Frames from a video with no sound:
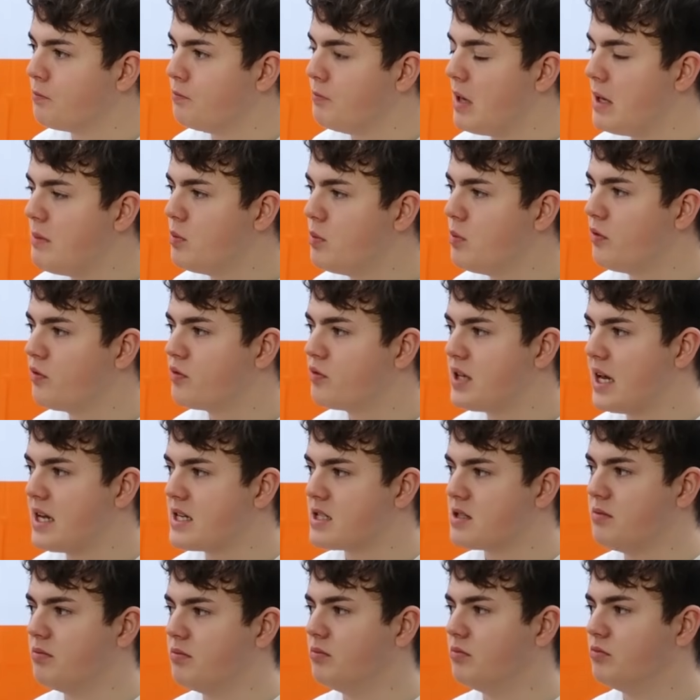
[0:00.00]
maybe we've set
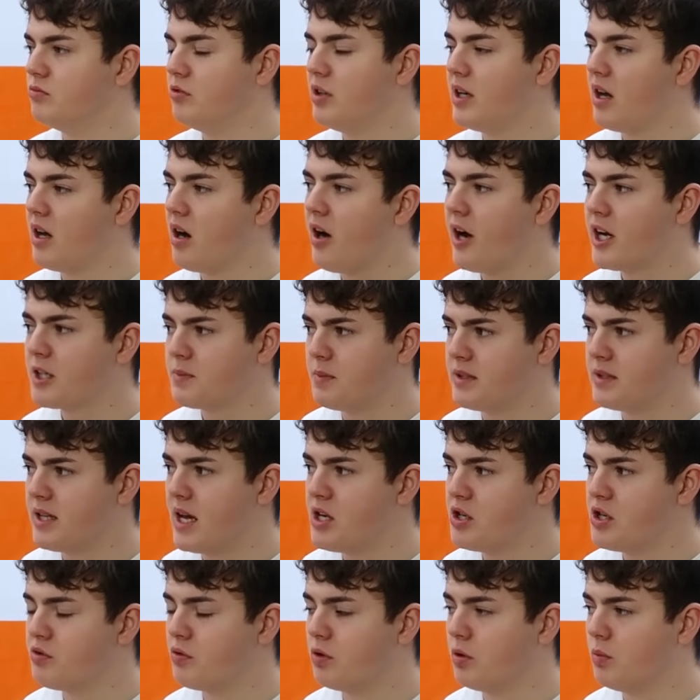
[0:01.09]
some really high
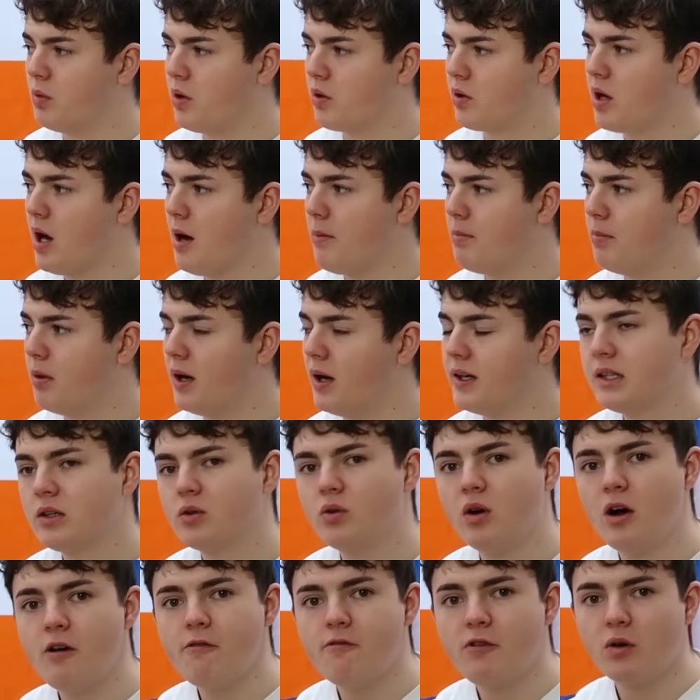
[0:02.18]
expectations for the World Cup, but I didn't
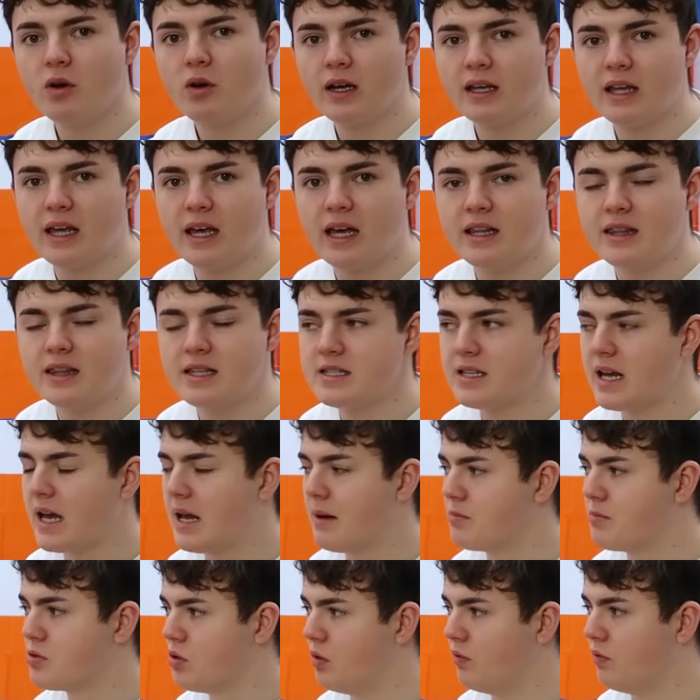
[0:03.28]
quite feel like it hit the
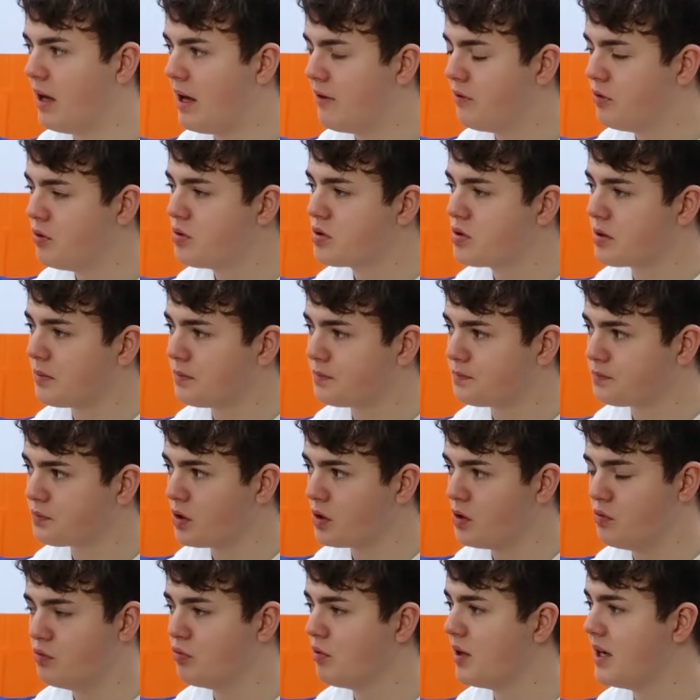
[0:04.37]
same sort of levels.
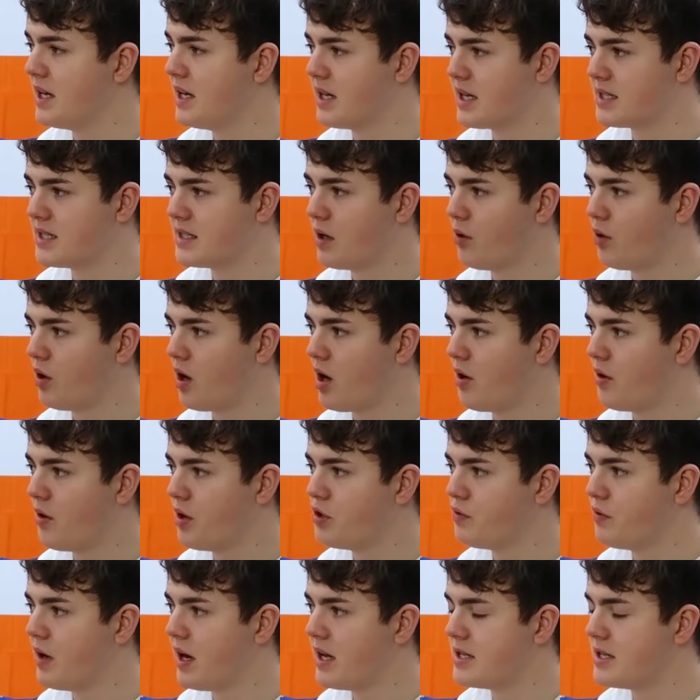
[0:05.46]
You really could tell the Irish
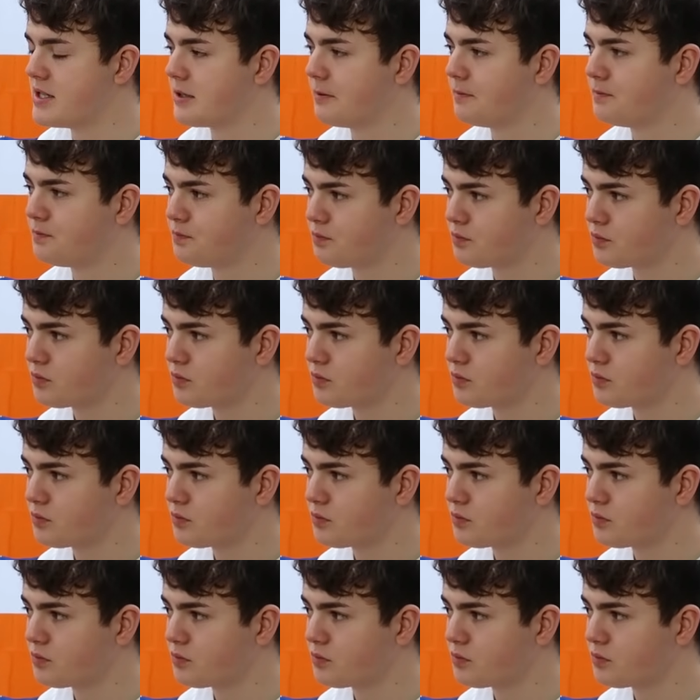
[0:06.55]
fans